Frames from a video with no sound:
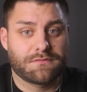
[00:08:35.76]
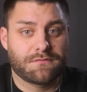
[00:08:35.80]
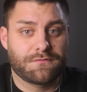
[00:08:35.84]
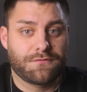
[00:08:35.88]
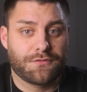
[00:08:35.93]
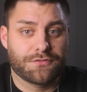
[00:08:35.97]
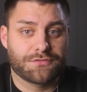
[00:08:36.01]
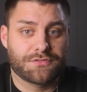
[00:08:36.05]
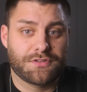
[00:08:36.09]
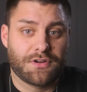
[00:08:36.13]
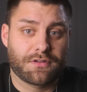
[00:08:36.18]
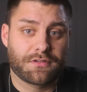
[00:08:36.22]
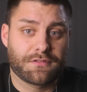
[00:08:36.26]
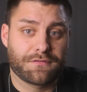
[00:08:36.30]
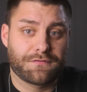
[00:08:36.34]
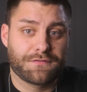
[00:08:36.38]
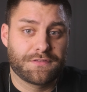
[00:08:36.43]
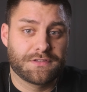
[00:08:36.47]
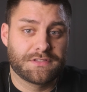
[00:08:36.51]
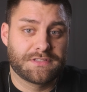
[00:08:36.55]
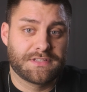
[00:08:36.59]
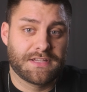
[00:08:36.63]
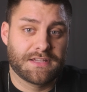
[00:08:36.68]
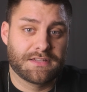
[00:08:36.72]

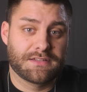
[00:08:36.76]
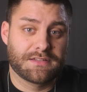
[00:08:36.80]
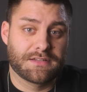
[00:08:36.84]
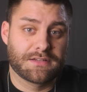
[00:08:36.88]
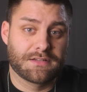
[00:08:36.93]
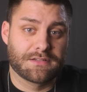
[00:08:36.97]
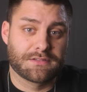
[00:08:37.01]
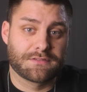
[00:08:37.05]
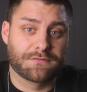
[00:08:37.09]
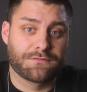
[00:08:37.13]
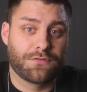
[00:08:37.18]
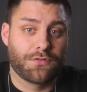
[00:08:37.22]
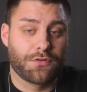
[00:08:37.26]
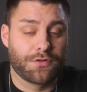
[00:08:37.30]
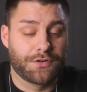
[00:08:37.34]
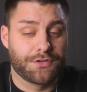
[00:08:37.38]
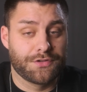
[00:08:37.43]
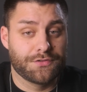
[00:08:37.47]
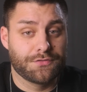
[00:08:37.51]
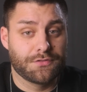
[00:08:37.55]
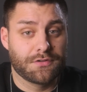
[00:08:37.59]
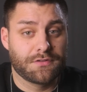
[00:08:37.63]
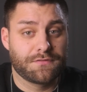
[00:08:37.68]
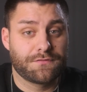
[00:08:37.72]
photography settings for
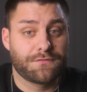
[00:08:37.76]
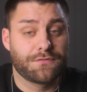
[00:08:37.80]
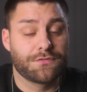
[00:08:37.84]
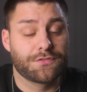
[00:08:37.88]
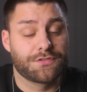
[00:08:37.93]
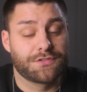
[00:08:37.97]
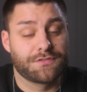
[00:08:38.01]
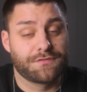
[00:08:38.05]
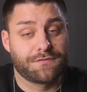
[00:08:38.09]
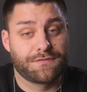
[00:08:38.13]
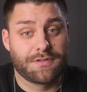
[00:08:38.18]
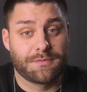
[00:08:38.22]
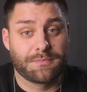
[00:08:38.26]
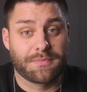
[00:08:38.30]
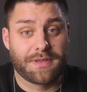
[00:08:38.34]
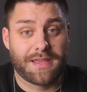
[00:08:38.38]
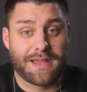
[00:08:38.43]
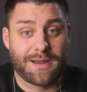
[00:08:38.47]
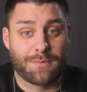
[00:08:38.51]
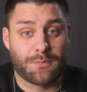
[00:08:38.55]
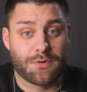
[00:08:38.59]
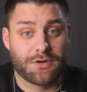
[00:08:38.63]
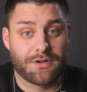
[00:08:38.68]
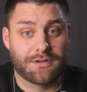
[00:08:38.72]
your Fujifilm
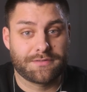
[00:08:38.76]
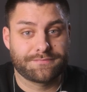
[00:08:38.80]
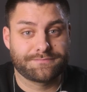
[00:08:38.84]
camera.